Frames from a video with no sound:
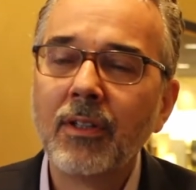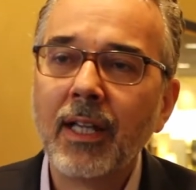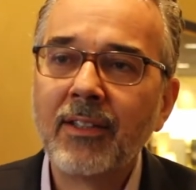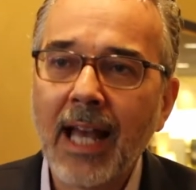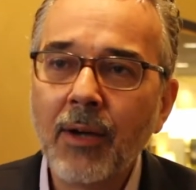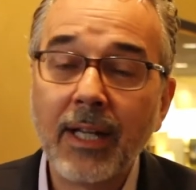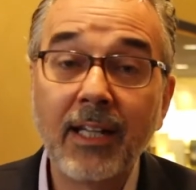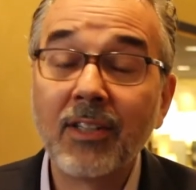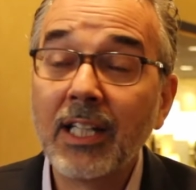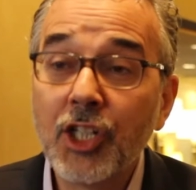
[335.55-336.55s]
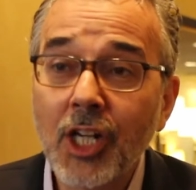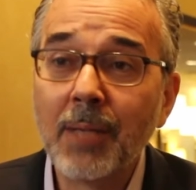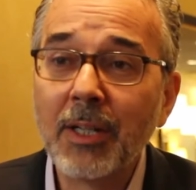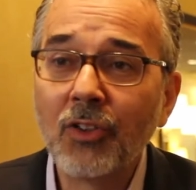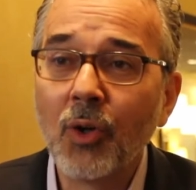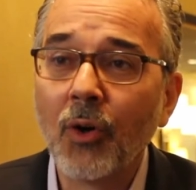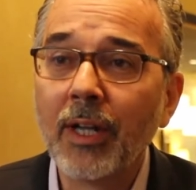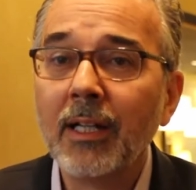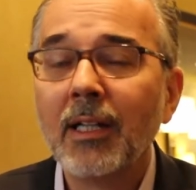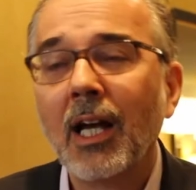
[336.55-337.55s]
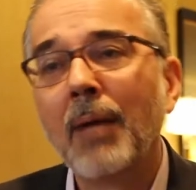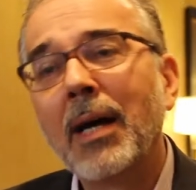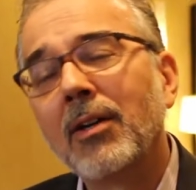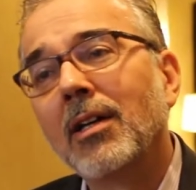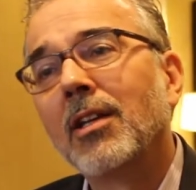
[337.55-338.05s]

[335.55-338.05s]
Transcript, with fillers: It's out and it's a legitimate story about